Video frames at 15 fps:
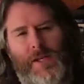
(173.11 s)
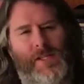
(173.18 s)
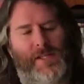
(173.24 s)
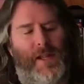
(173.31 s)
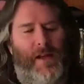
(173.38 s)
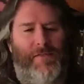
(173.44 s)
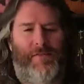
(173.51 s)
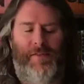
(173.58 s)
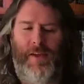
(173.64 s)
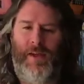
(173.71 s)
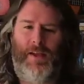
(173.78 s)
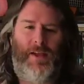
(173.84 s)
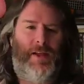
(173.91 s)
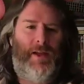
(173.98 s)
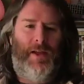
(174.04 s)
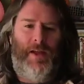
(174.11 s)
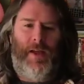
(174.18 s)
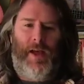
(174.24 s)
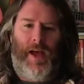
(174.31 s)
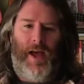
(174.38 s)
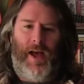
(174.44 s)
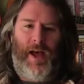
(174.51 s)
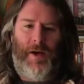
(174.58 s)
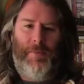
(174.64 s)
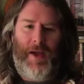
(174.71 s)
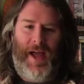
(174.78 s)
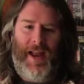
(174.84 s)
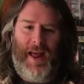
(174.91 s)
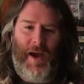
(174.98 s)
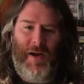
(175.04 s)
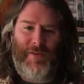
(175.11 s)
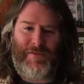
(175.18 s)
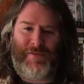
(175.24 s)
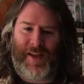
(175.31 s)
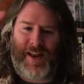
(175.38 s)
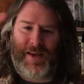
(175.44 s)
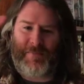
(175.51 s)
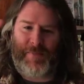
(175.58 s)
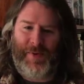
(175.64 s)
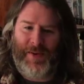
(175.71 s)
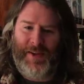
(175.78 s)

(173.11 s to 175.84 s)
stuff. Hello, Philip.